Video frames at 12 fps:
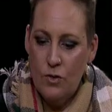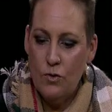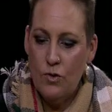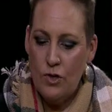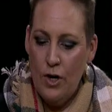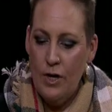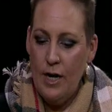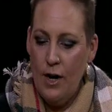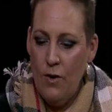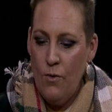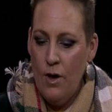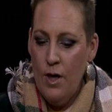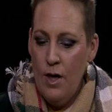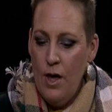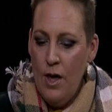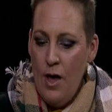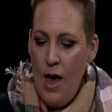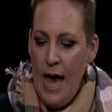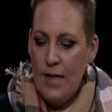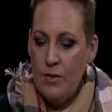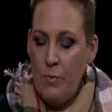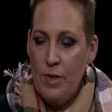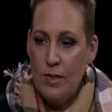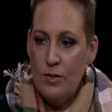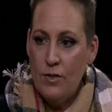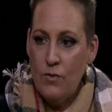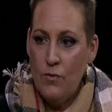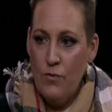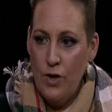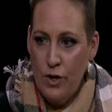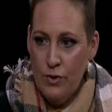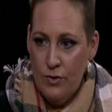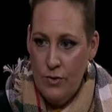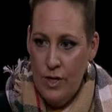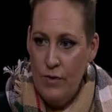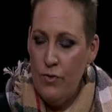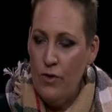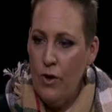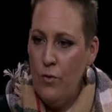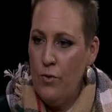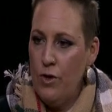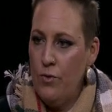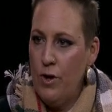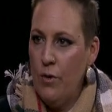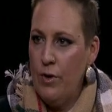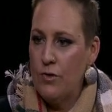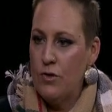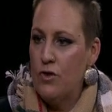So you started out as a business first, even though you had always